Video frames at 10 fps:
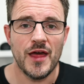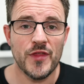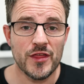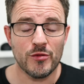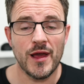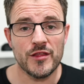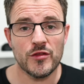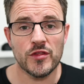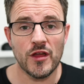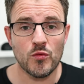this
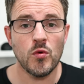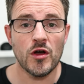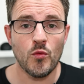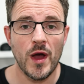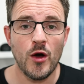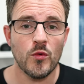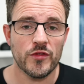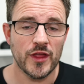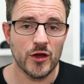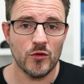lens does work well
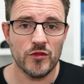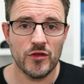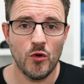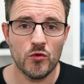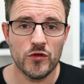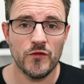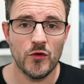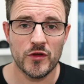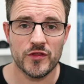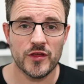with Nikon's
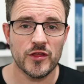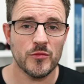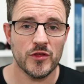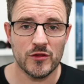autofocus systems,